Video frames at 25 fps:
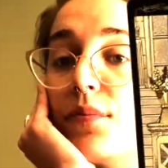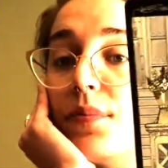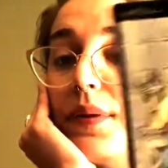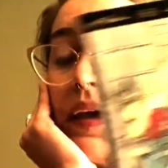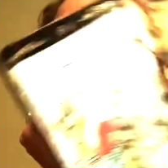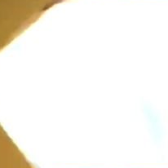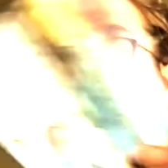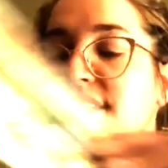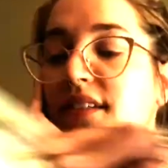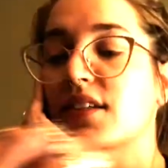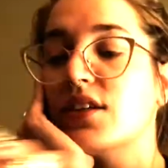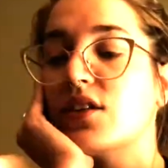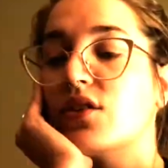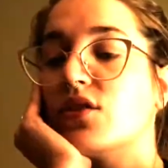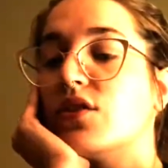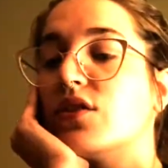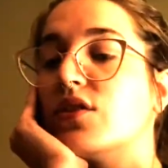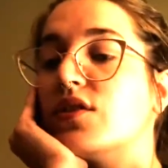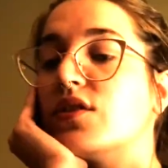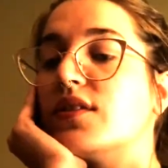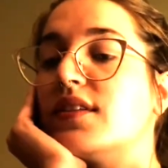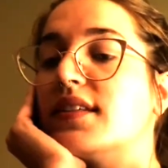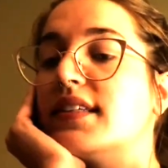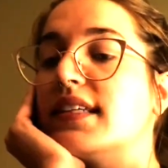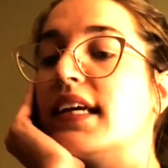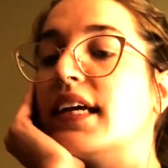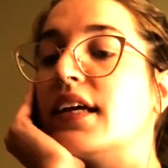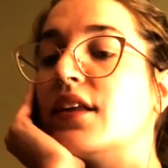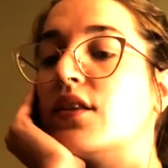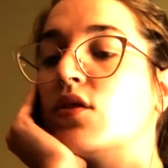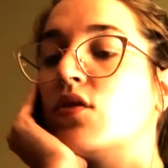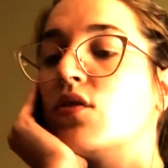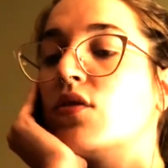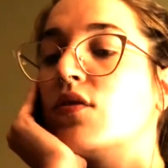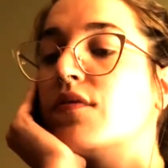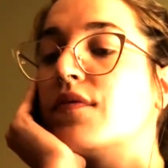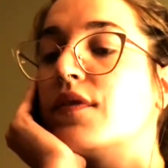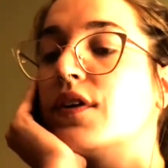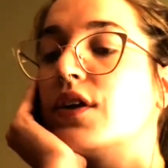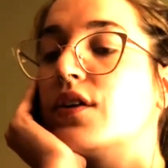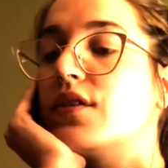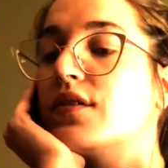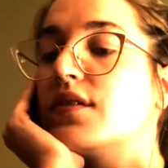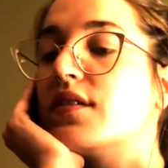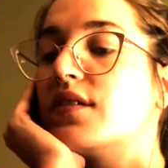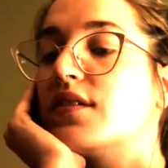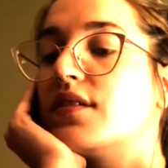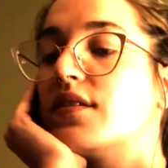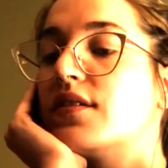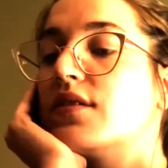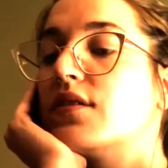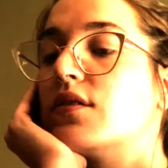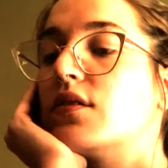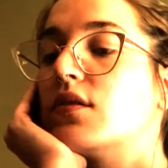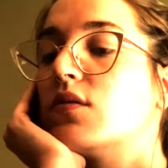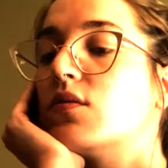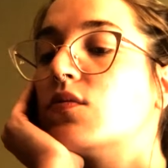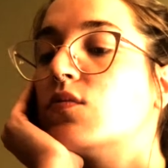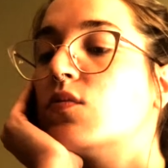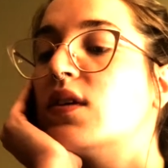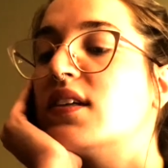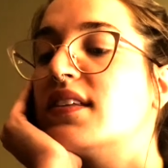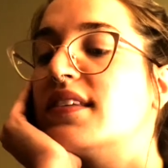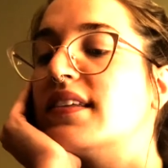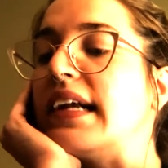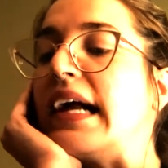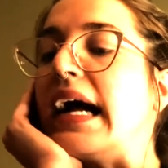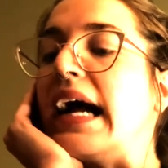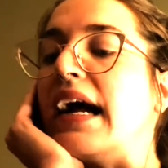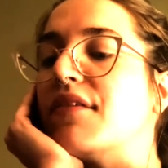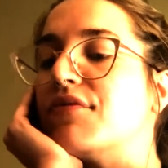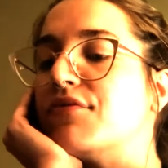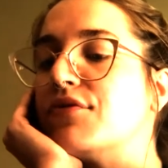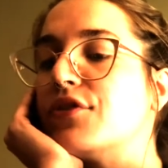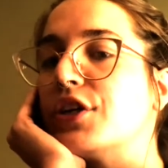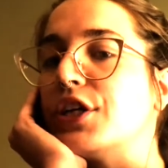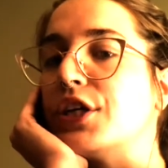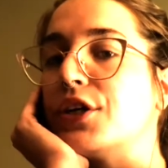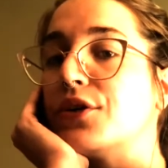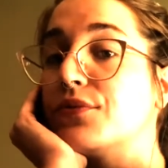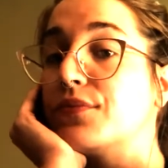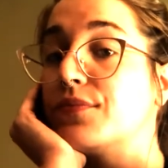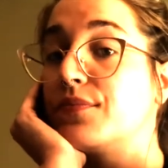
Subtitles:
Pentacles in the reverse. What does it have for you?